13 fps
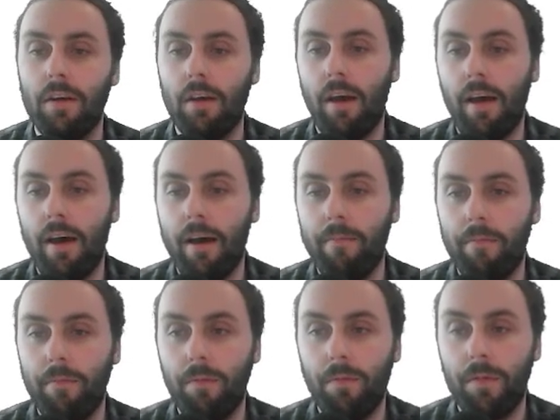
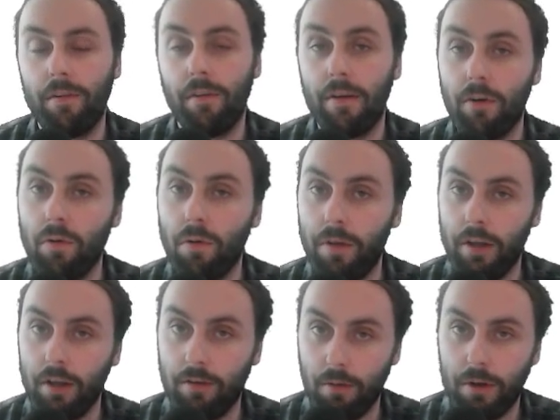There's another cool thing
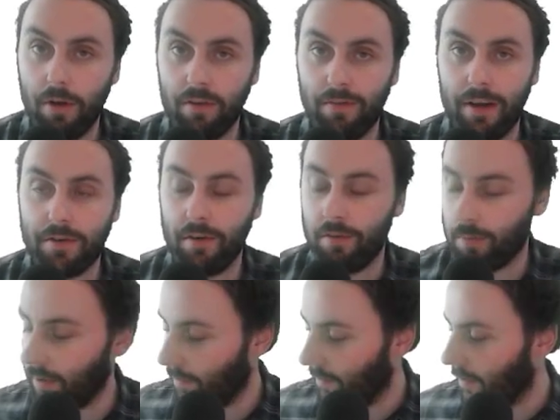you can do with the OddsMatcher as
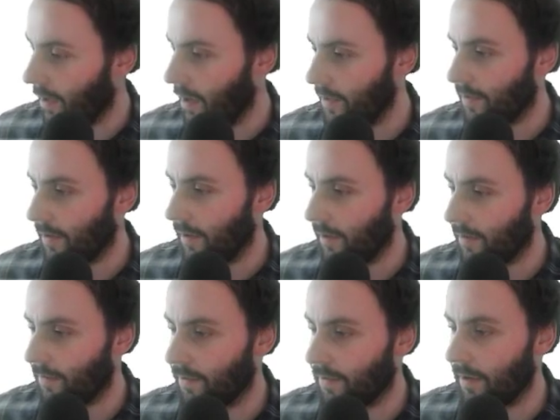well, which I
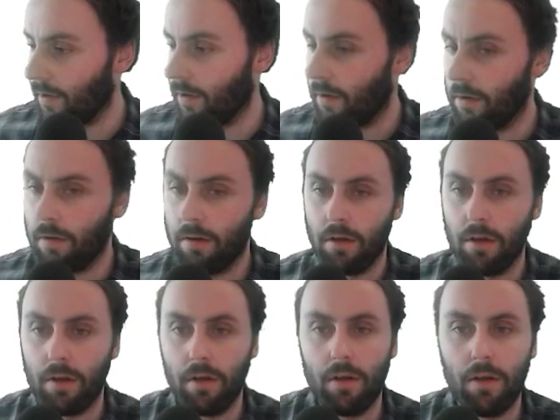shall show you
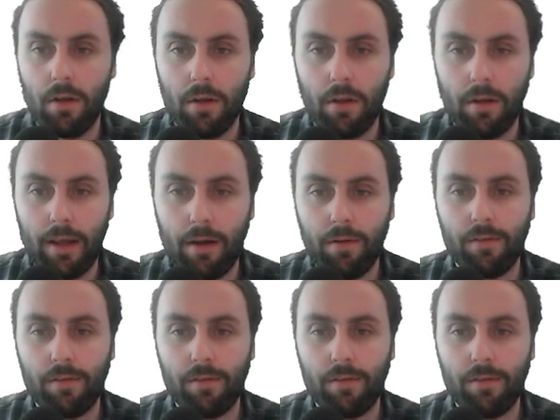now.